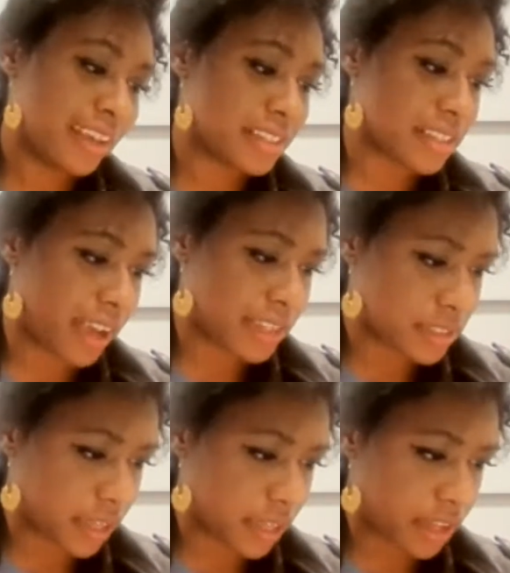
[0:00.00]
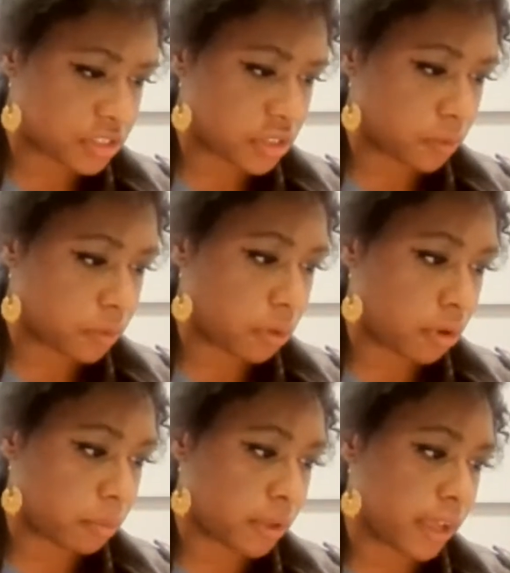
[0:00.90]
as I sketched the
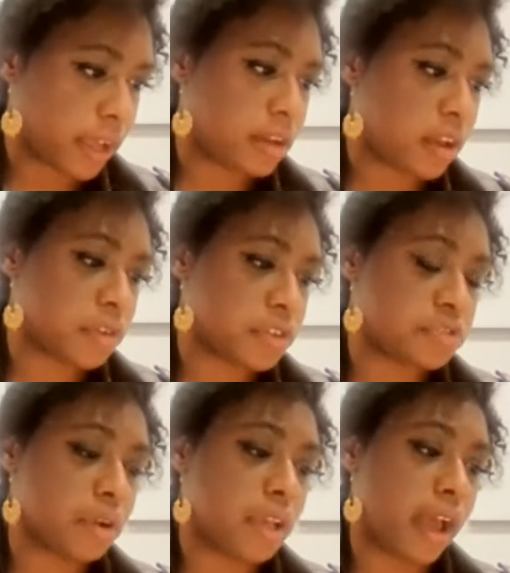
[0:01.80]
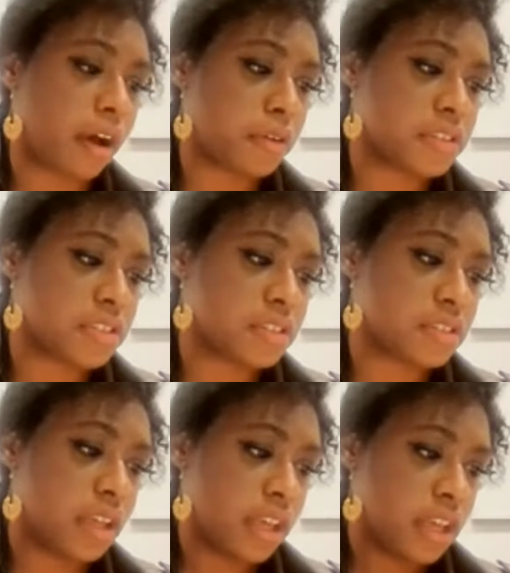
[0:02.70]
floor plan of a treehouse,
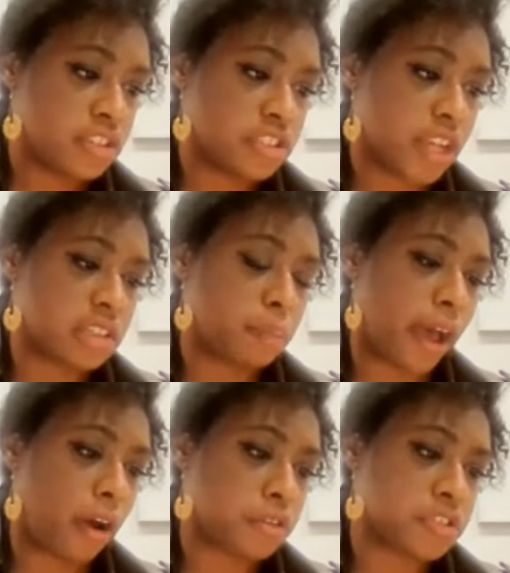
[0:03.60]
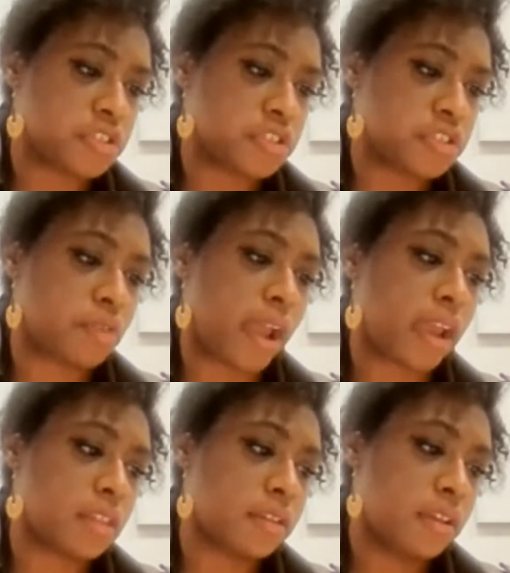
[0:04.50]
checked bow
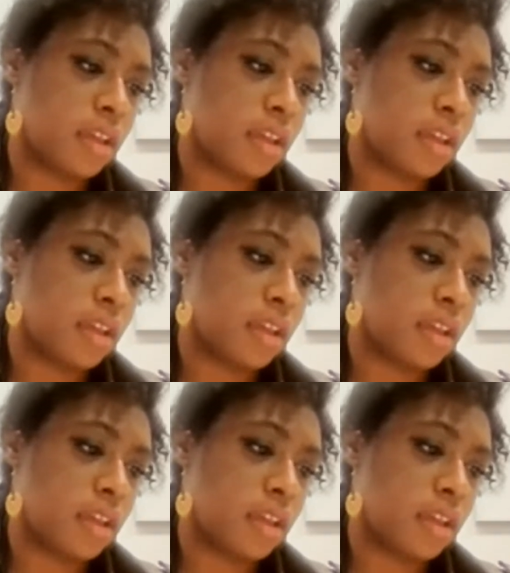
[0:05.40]
strength